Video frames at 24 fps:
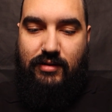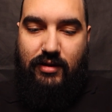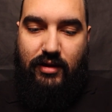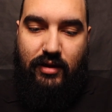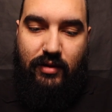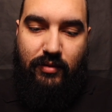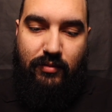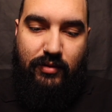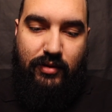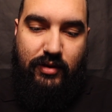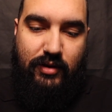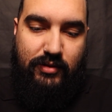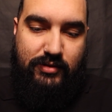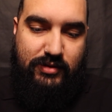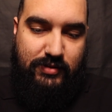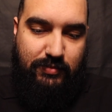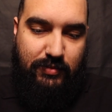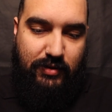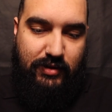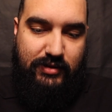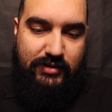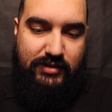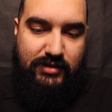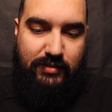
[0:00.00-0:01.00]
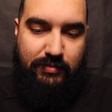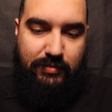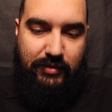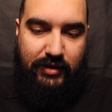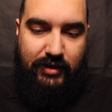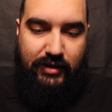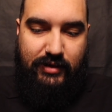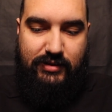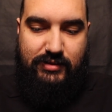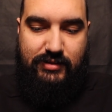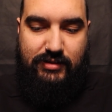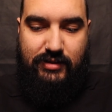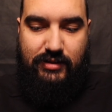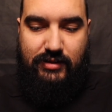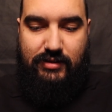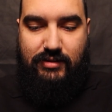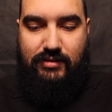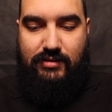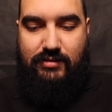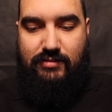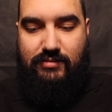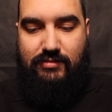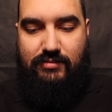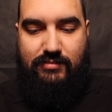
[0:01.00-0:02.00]
you know, we'll go smallest to biggest
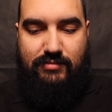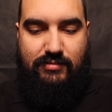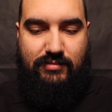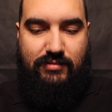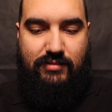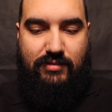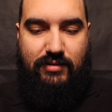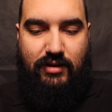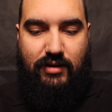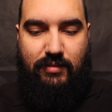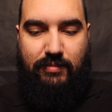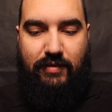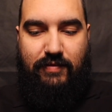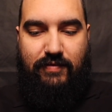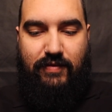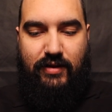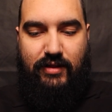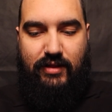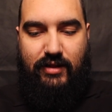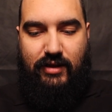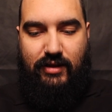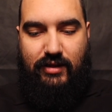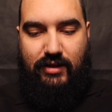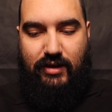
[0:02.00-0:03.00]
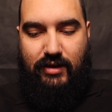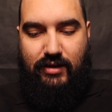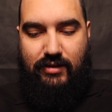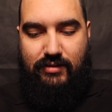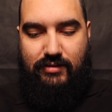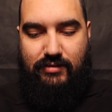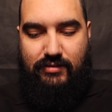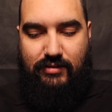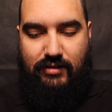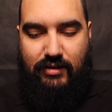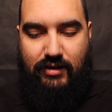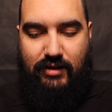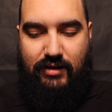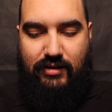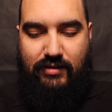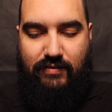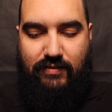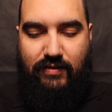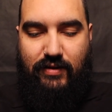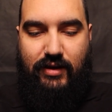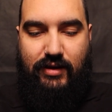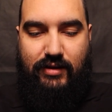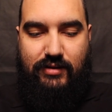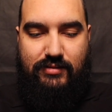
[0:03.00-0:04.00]
and it'll be fun like that. Okay,
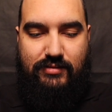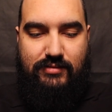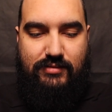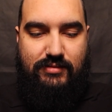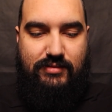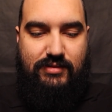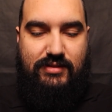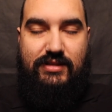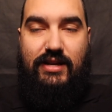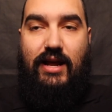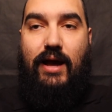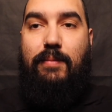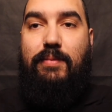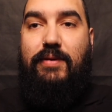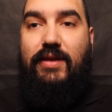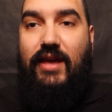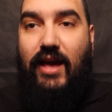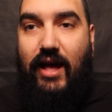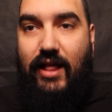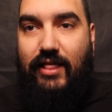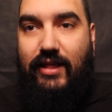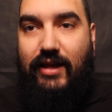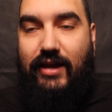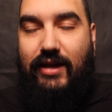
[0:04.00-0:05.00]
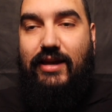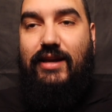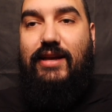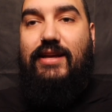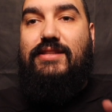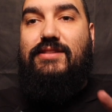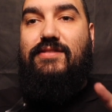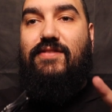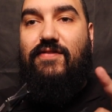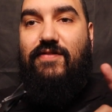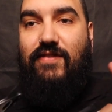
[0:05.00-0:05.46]
it's fine. Stop yelling. It's